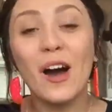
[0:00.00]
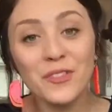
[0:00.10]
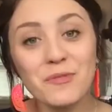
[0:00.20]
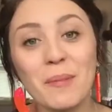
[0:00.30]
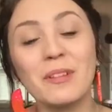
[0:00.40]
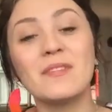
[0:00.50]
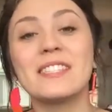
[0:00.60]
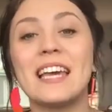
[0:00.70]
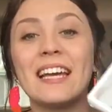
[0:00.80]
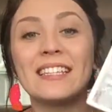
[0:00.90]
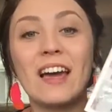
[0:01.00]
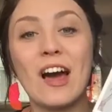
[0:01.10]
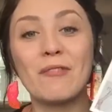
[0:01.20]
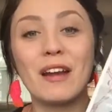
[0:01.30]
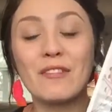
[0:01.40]
after Rebel of the Sands,
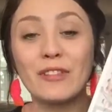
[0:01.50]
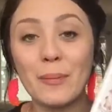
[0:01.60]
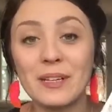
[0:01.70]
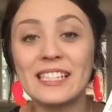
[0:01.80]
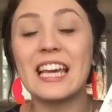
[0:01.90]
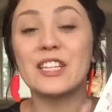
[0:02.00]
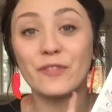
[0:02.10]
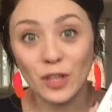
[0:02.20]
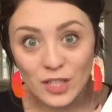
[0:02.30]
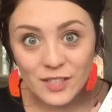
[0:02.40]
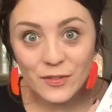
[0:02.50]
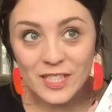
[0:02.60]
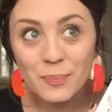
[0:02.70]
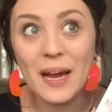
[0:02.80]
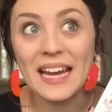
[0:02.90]
I read Flappers and
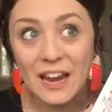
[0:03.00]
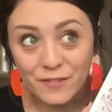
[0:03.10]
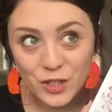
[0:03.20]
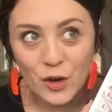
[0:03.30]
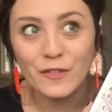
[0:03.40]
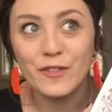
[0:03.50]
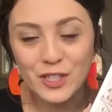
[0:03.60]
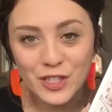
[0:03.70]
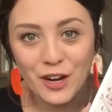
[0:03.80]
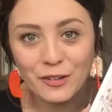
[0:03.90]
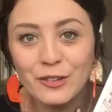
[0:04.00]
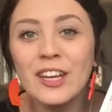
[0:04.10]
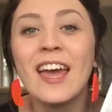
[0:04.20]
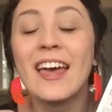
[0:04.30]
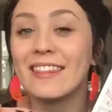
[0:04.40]
Philosophers by F. Scott Fitzgerald.
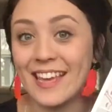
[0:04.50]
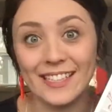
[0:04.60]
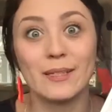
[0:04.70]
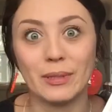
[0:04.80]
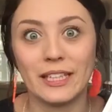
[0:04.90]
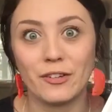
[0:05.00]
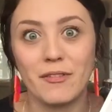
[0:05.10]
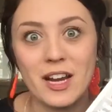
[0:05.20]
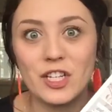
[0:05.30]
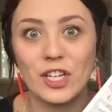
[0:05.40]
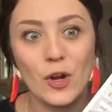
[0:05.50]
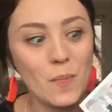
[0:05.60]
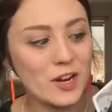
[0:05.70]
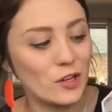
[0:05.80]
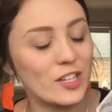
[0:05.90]
There's some alliteration, oh
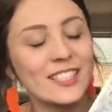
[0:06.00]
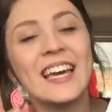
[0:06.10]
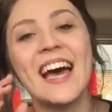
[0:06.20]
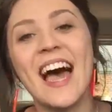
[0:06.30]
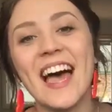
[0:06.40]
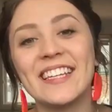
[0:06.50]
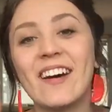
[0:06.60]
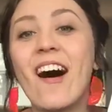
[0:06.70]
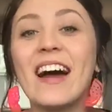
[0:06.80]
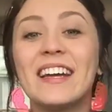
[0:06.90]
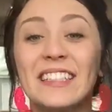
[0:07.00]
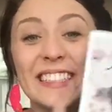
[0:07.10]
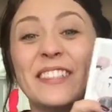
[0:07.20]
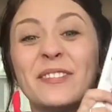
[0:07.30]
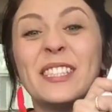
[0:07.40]
my goodness. And I
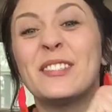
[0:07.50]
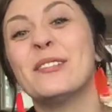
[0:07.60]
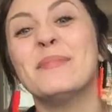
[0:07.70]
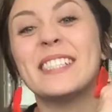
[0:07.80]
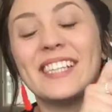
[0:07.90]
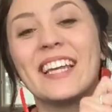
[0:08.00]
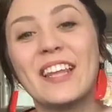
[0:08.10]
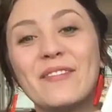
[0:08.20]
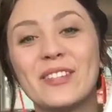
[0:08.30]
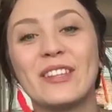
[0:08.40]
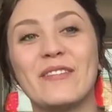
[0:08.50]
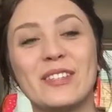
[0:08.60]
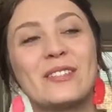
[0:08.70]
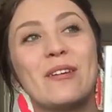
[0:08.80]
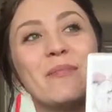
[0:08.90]
loved this so much. I loved
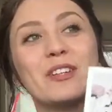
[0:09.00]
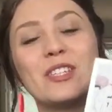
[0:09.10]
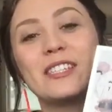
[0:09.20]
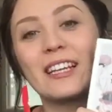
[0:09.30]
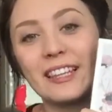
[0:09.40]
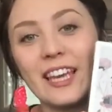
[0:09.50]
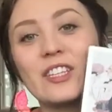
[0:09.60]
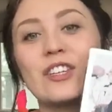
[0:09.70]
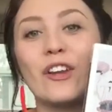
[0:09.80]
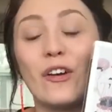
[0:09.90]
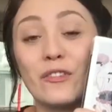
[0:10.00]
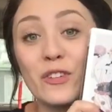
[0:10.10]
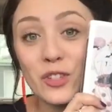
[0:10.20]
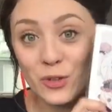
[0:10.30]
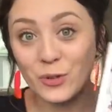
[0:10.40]
it so much. It's a collection of
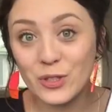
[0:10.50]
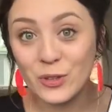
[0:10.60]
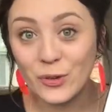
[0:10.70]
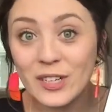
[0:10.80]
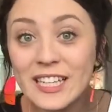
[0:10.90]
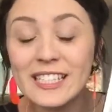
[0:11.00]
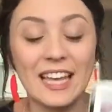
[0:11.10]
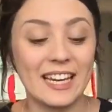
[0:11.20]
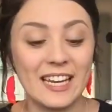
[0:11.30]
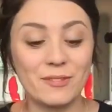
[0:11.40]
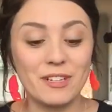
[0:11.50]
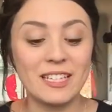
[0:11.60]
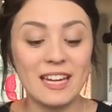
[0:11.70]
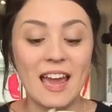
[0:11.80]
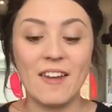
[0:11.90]
short stories that he's
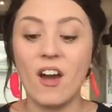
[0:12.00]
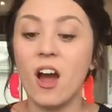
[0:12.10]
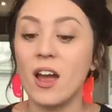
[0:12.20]
written, and